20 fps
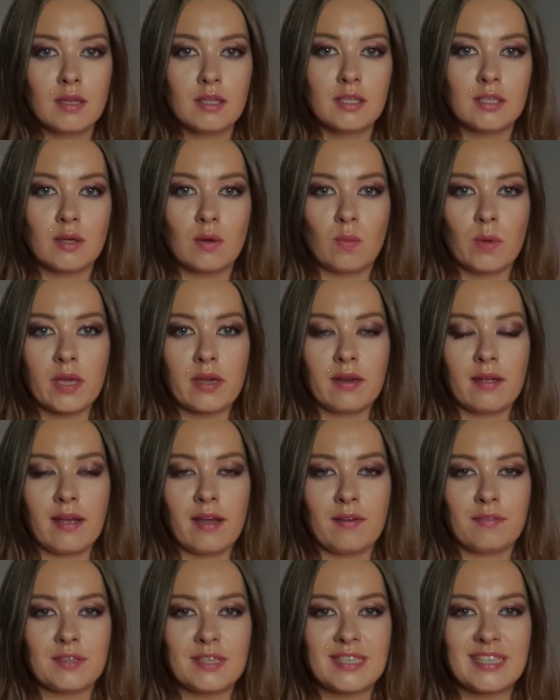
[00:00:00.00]
So we're gonna
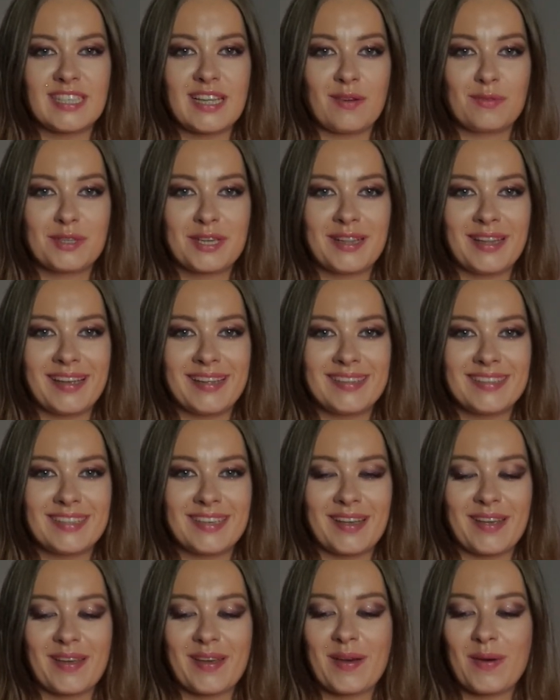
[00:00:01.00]
have a sound
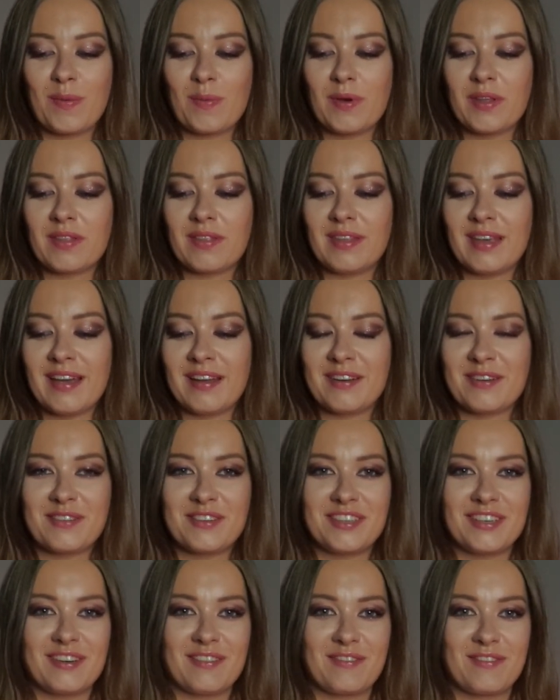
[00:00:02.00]
cleansing with the
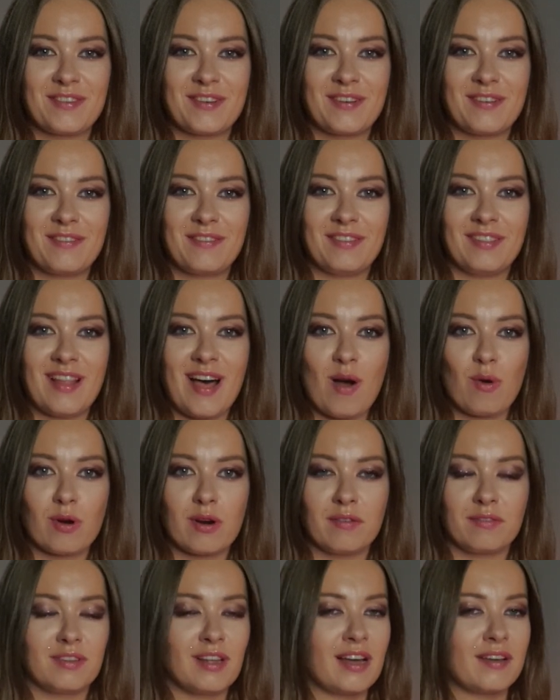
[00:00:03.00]
energy of
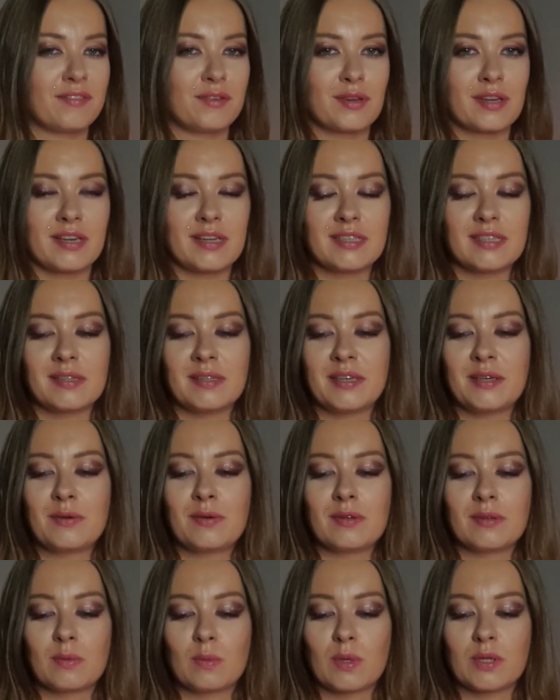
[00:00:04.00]
flower of life. You can easily
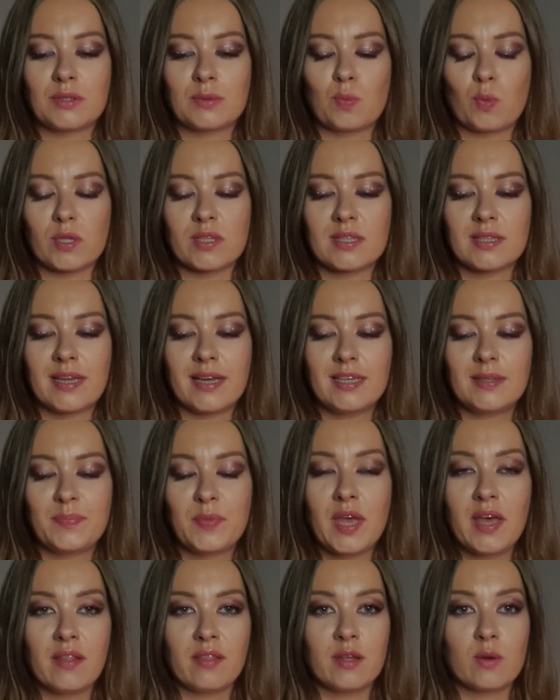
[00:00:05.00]
Google what's that.
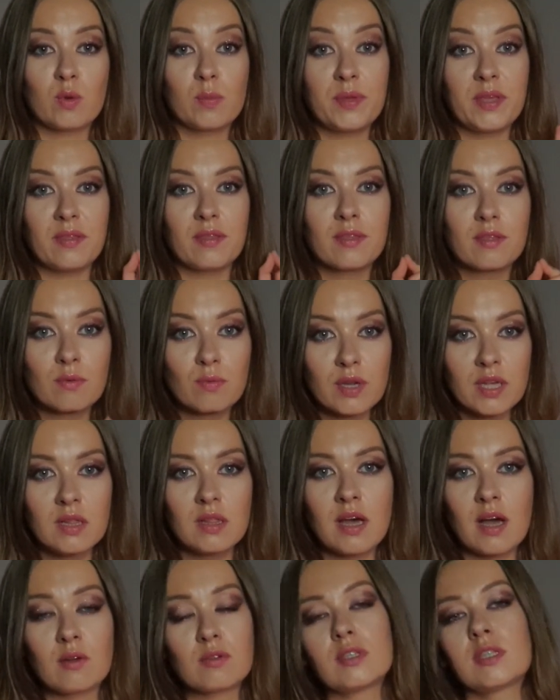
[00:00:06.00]
There will be
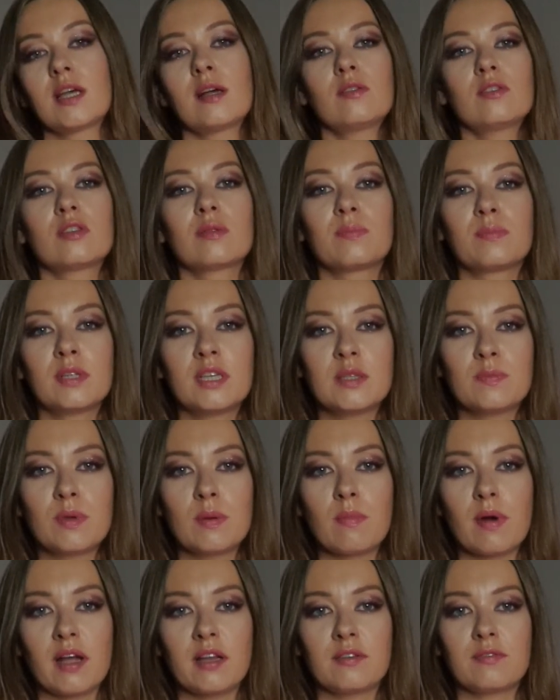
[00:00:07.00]
three loud sounds, so please
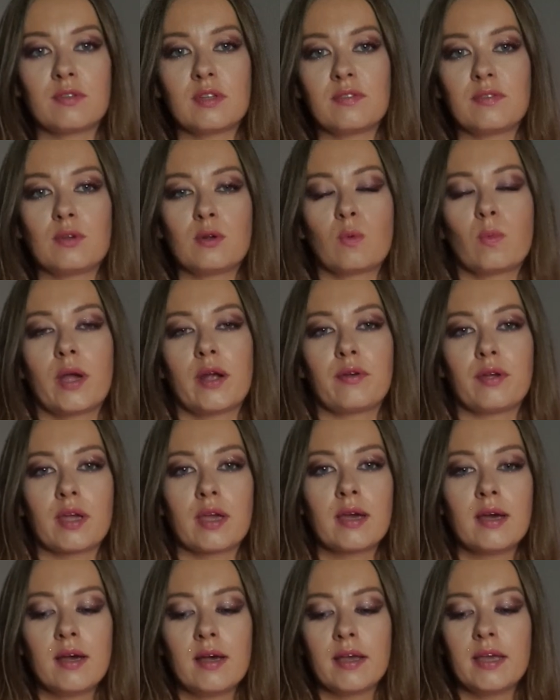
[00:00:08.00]
be mindful if you're
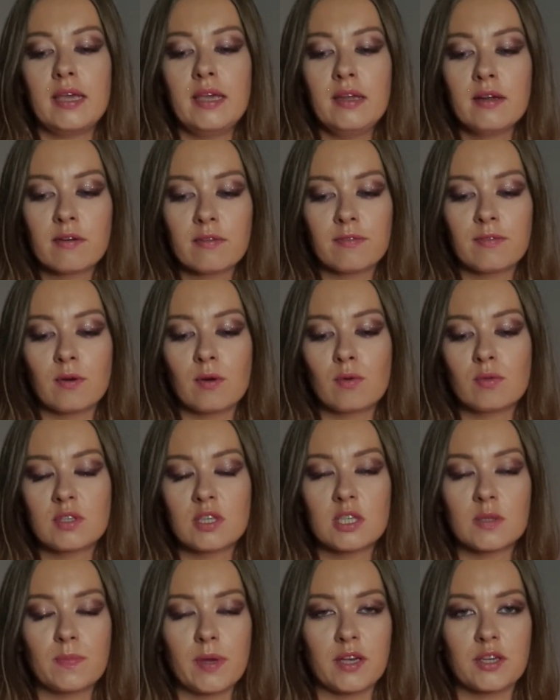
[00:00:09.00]
wearing
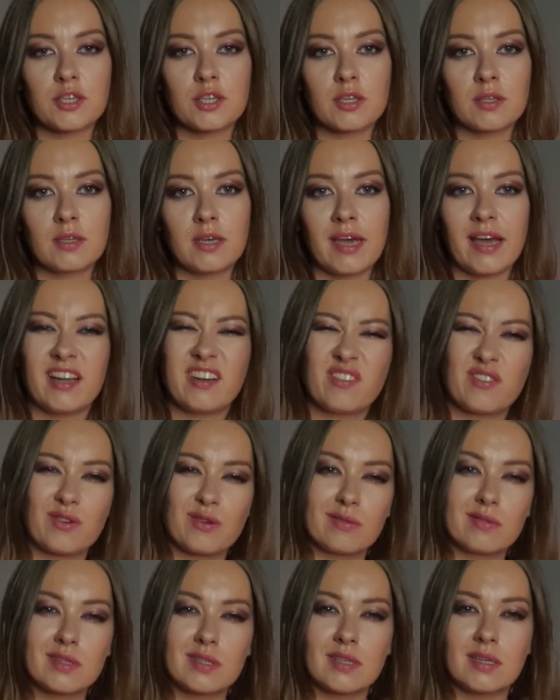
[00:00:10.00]
earphones, especially
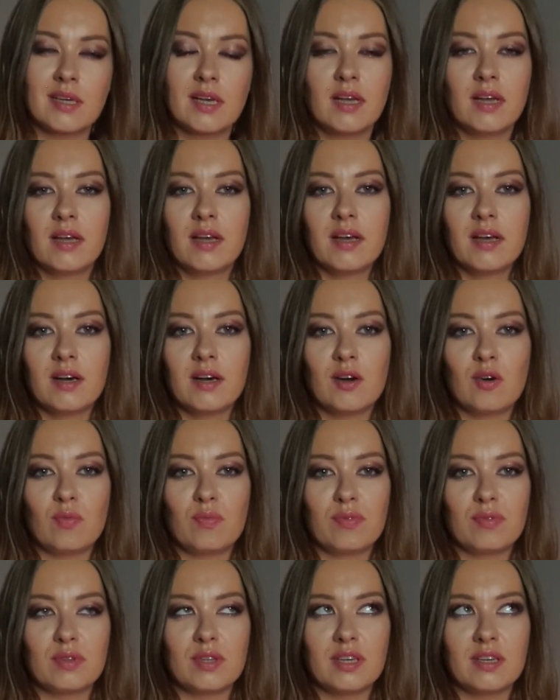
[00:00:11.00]
headphones.
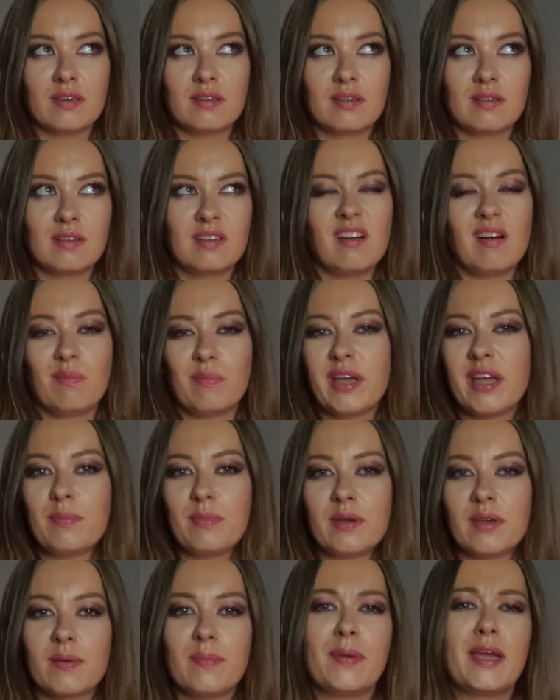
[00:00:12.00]
Hopefully,
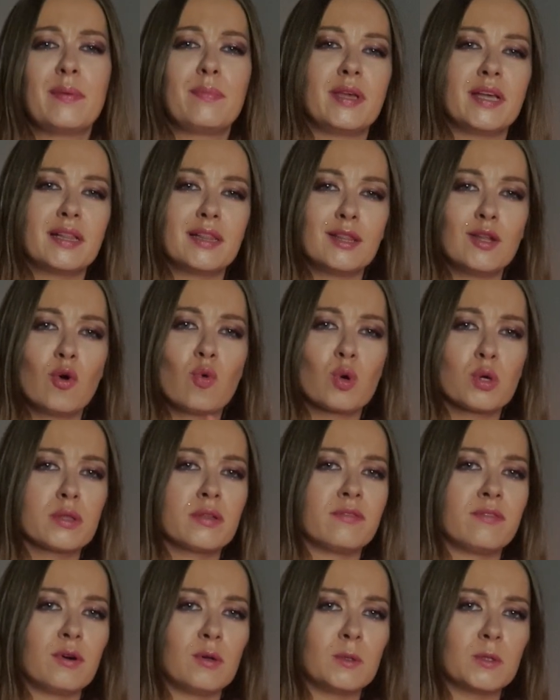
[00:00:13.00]
maybe lower
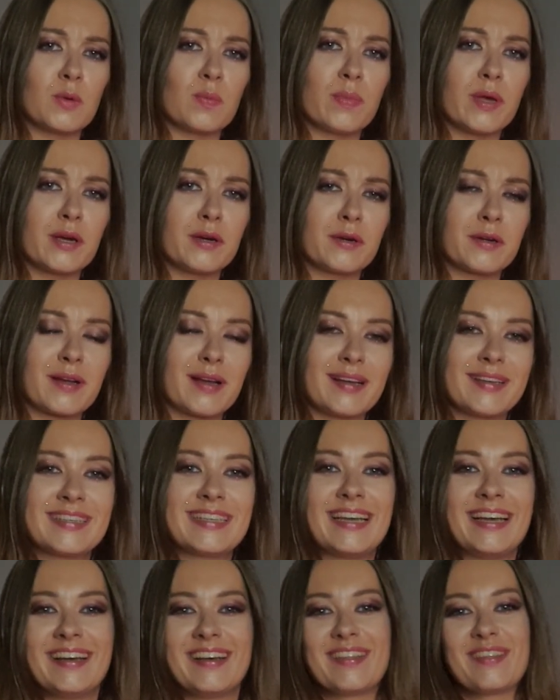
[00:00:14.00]
the volume better,
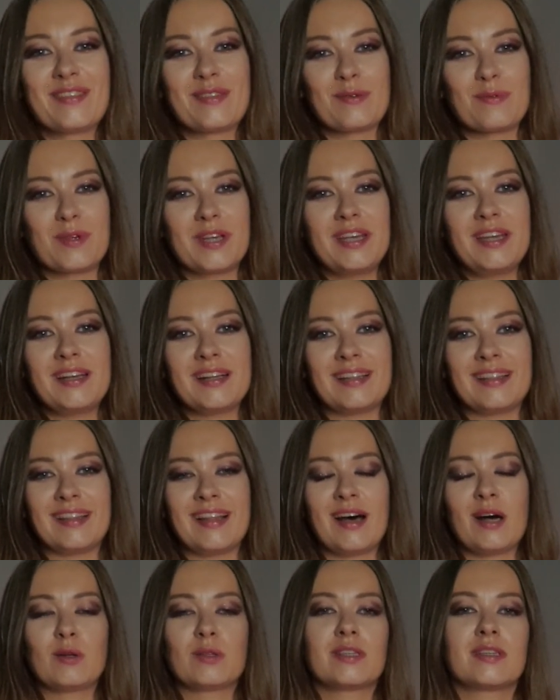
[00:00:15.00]
guys. Three
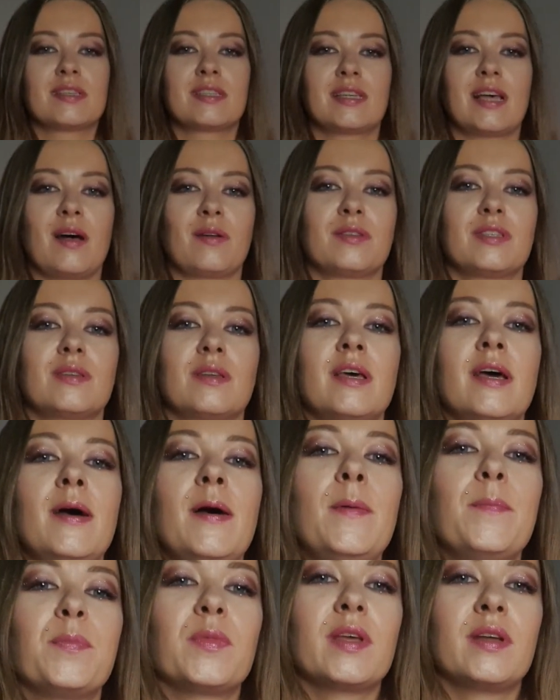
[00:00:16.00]
loud sounds.
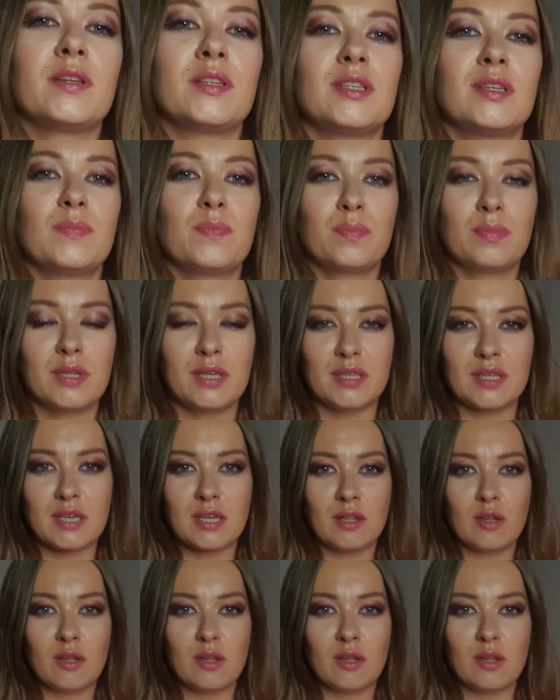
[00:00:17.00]
And please